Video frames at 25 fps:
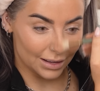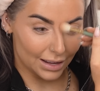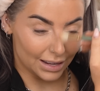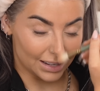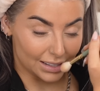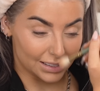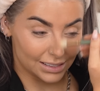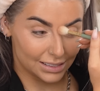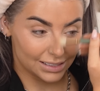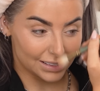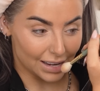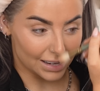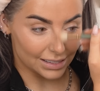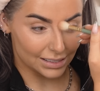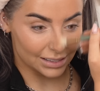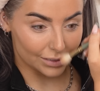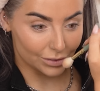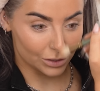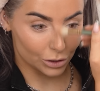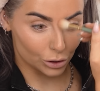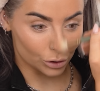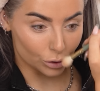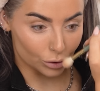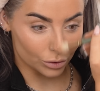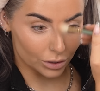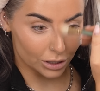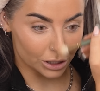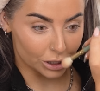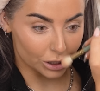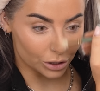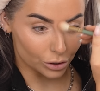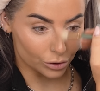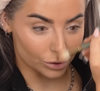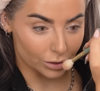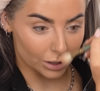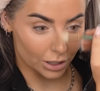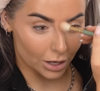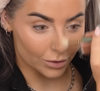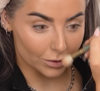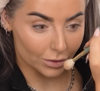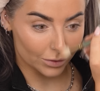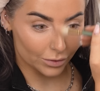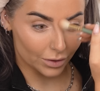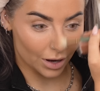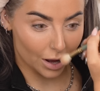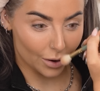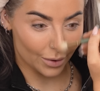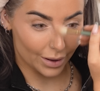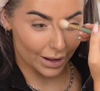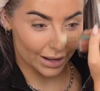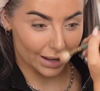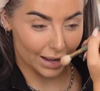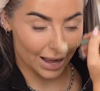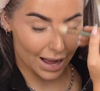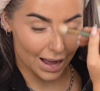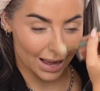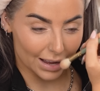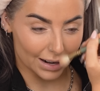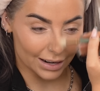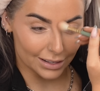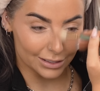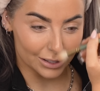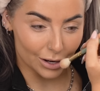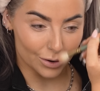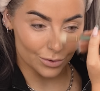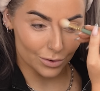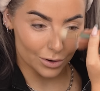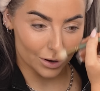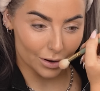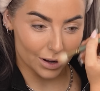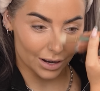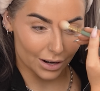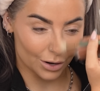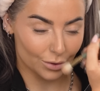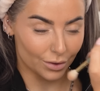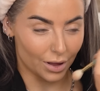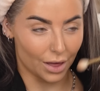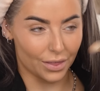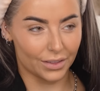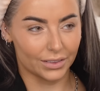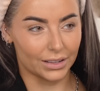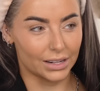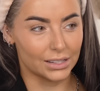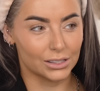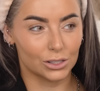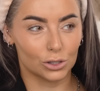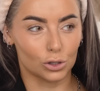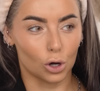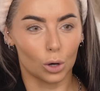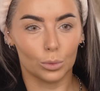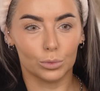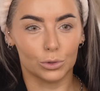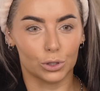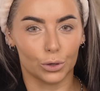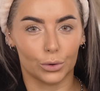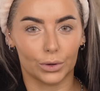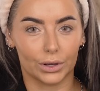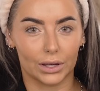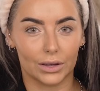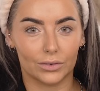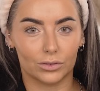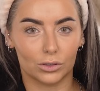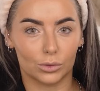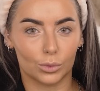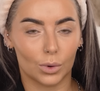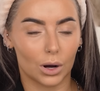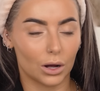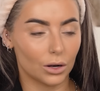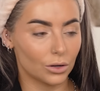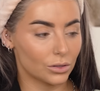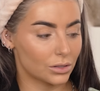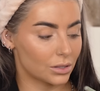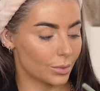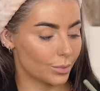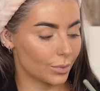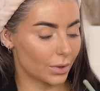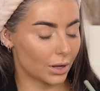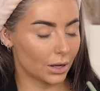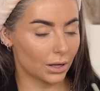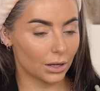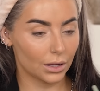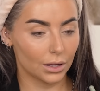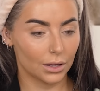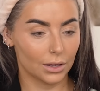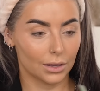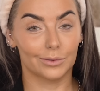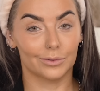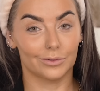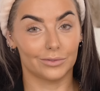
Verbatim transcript: excessive storage is already overflowing and I don't know, I don't, I think they stopped doing it for a while or something.